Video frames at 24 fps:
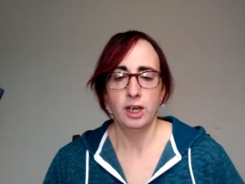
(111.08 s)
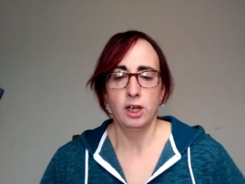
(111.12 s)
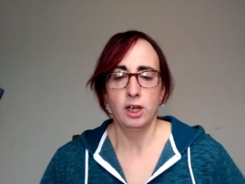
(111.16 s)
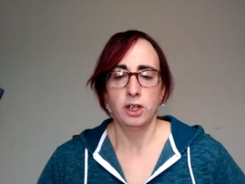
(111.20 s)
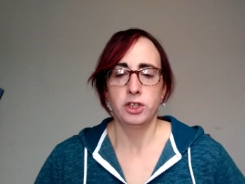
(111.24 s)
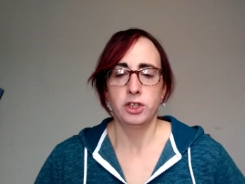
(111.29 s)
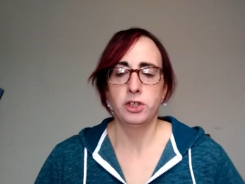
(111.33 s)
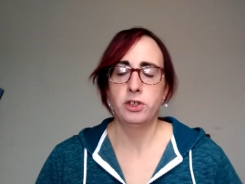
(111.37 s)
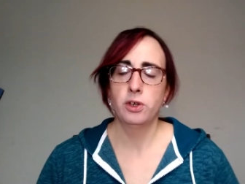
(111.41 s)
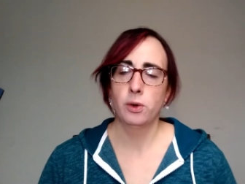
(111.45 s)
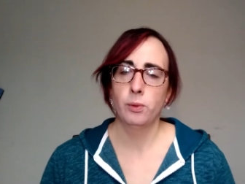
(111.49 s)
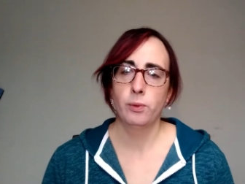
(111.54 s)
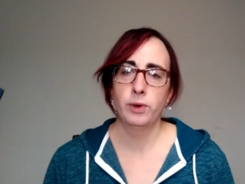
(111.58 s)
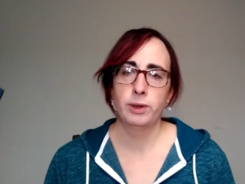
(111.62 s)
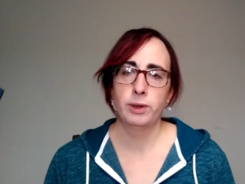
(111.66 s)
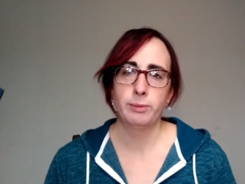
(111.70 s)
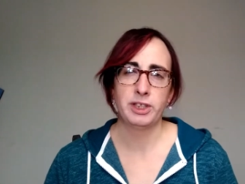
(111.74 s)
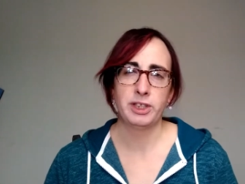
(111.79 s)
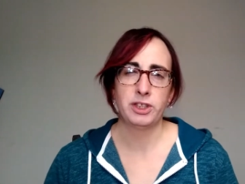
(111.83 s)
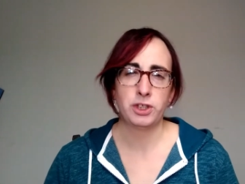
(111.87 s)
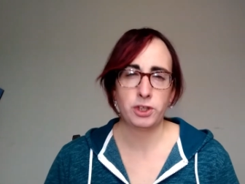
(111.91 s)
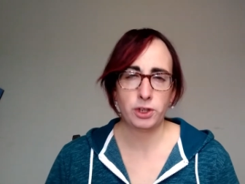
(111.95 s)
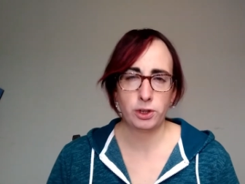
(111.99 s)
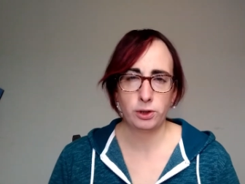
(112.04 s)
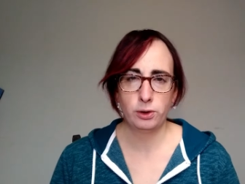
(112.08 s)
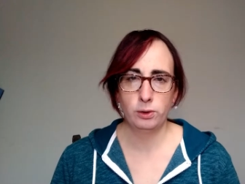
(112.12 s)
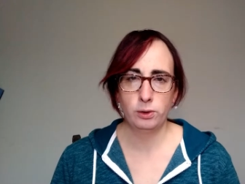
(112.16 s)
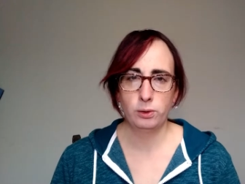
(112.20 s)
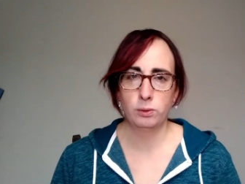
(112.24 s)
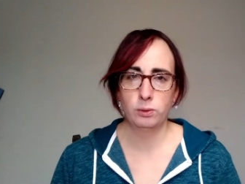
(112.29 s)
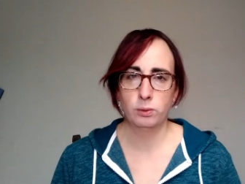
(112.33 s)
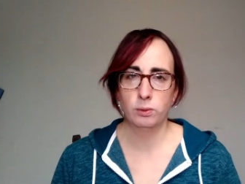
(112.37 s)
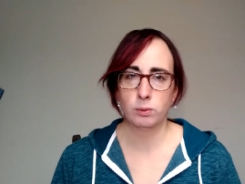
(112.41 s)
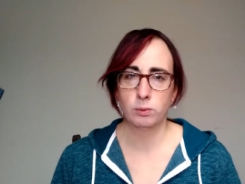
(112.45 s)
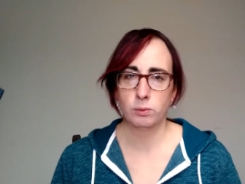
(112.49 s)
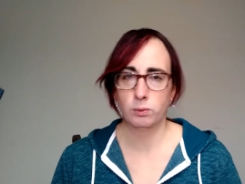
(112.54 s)
You don't want to be
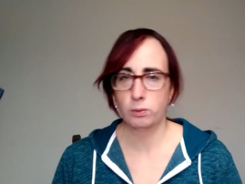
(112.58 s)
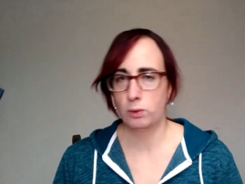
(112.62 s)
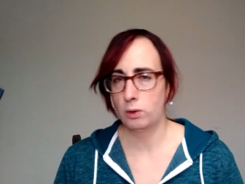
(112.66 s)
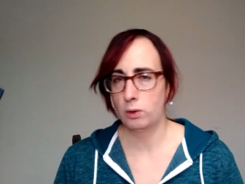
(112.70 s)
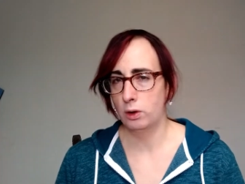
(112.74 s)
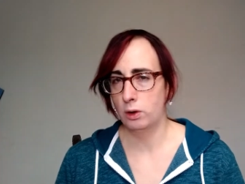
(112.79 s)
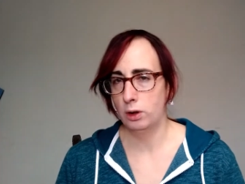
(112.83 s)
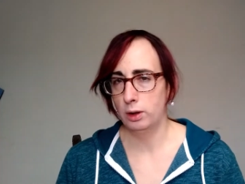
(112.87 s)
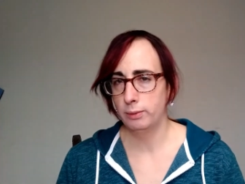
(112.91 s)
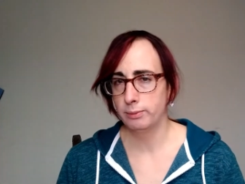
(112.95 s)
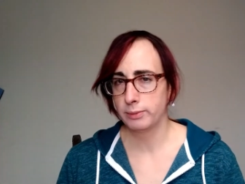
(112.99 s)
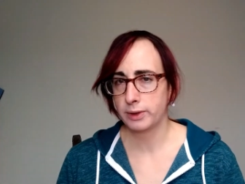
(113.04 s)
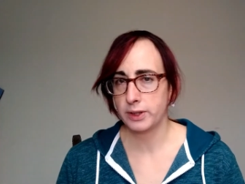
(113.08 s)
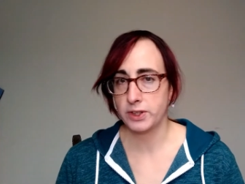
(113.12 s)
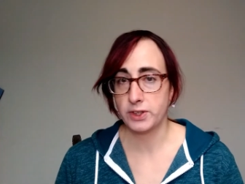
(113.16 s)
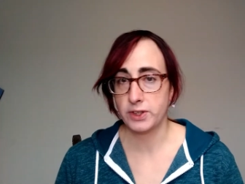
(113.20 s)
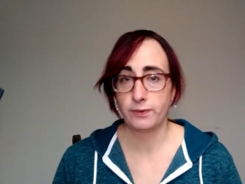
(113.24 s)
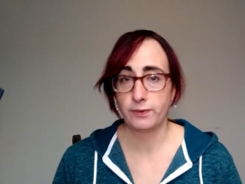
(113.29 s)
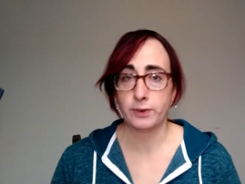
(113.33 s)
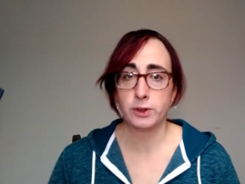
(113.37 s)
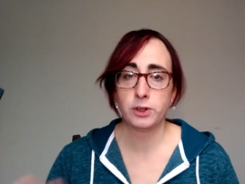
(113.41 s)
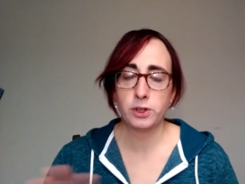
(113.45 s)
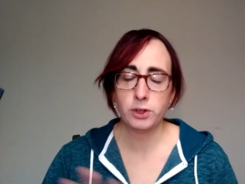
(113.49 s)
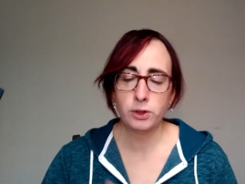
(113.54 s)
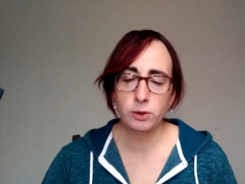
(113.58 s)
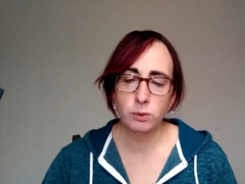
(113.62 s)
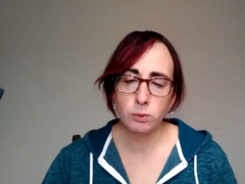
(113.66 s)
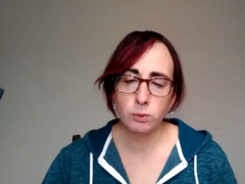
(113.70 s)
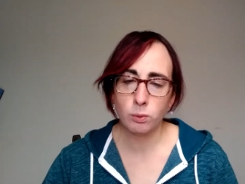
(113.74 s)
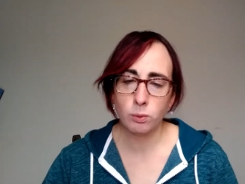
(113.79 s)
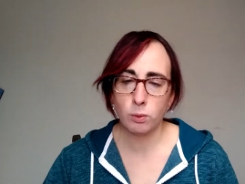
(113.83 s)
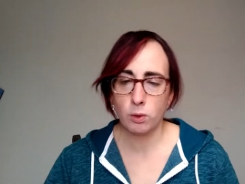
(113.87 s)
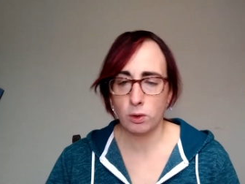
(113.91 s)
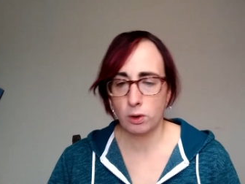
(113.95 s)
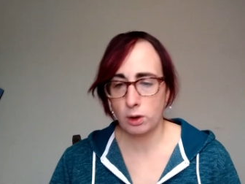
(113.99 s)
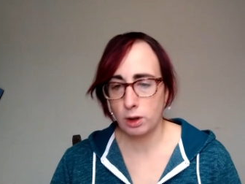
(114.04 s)
too warm, because if you're too
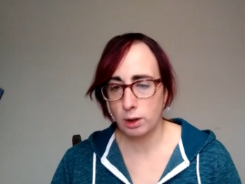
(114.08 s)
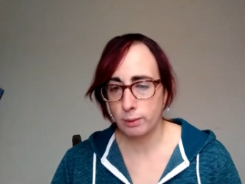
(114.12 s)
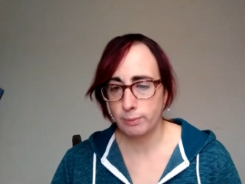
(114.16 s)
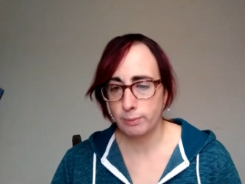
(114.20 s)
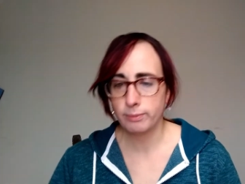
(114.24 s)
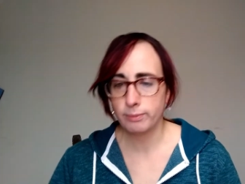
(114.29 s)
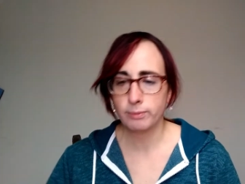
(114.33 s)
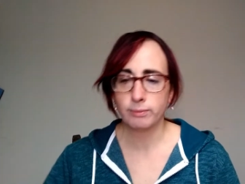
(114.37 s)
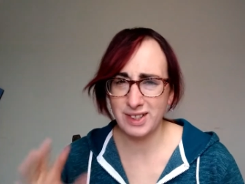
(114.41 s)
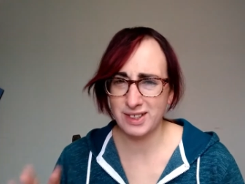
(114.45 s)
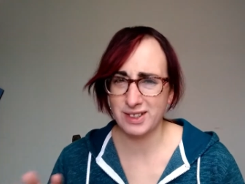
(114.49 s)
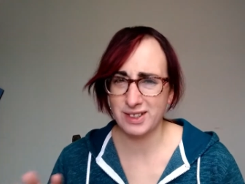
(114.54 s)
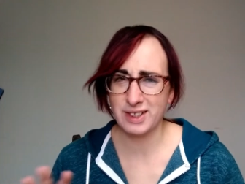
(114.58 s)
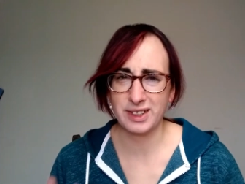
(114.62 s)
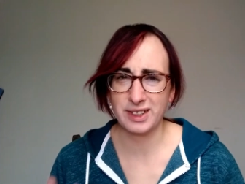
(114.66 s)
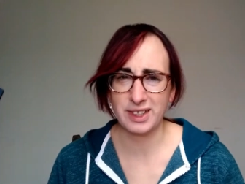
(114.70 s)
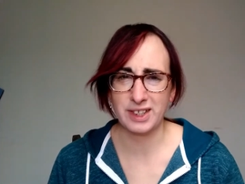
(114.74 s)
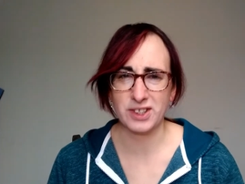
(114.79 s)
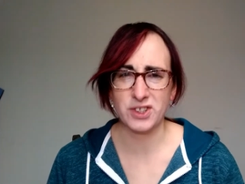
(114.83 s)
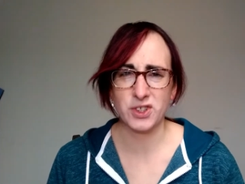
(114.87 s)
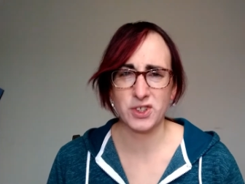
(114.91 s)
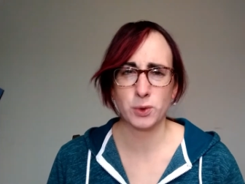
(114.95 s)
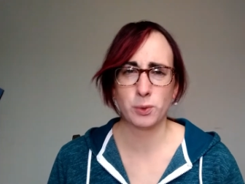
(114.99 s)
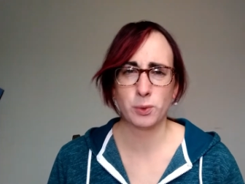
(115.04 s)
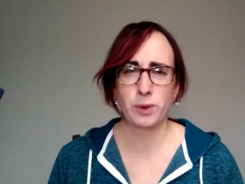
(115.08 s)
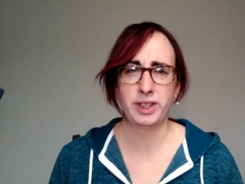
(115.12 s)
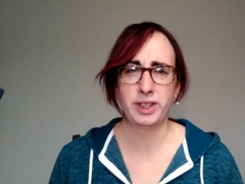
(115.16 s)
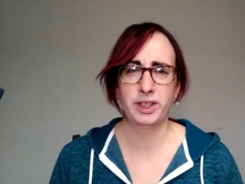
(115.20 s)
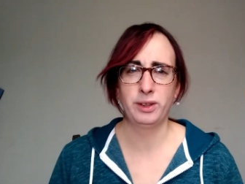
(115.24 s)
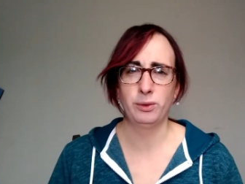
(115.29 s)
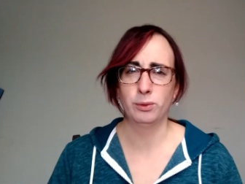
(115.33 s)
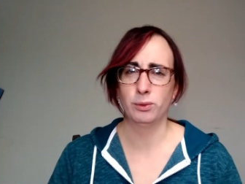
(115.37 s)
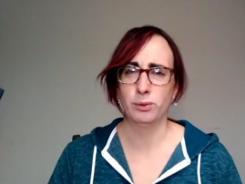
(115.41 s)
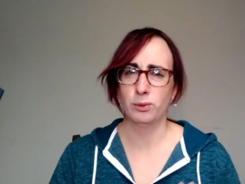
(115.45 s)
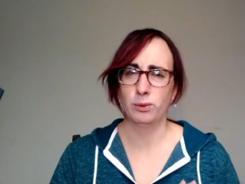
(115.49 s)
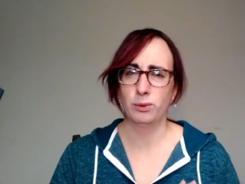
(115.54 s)
warm, it's going to get sweaty
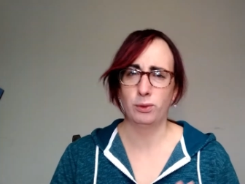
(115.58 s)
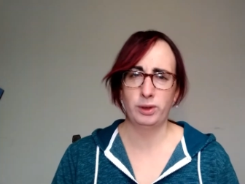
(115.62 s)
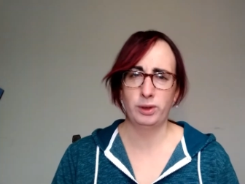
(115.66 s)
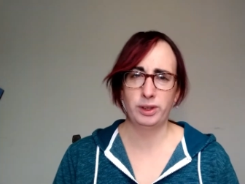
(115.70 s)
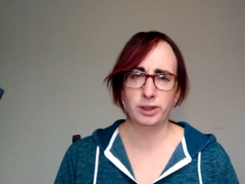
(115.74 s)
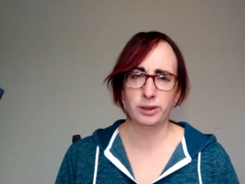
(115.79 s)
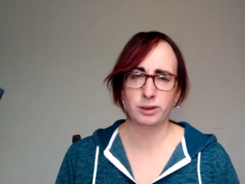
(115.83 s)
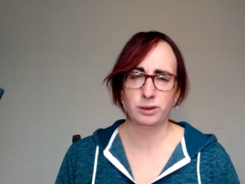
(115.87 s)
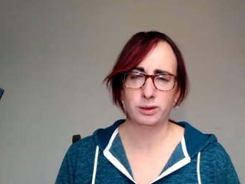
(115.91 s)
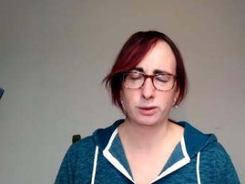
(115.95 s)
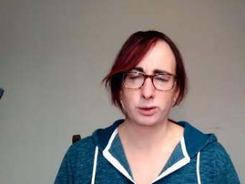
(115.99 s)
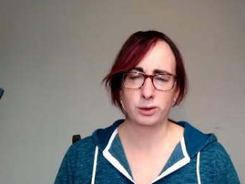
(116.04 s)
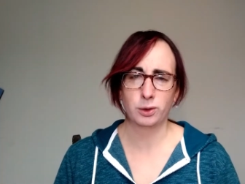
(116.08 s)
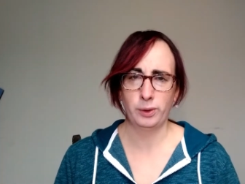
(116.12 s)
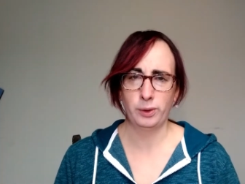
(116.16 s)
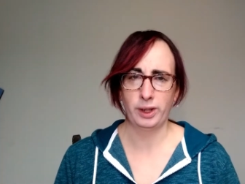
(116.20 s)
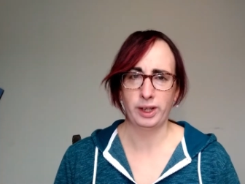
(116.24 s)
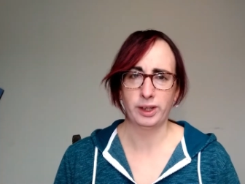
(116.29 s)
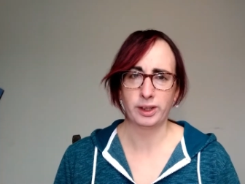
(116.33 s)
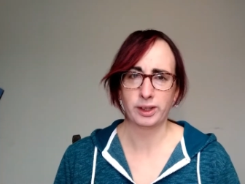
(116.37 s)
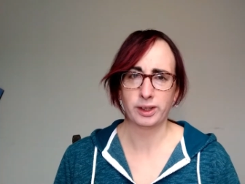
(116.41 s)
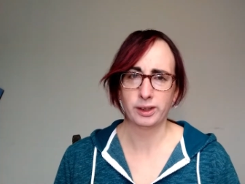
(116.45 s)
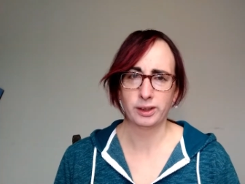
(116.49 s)
real quick.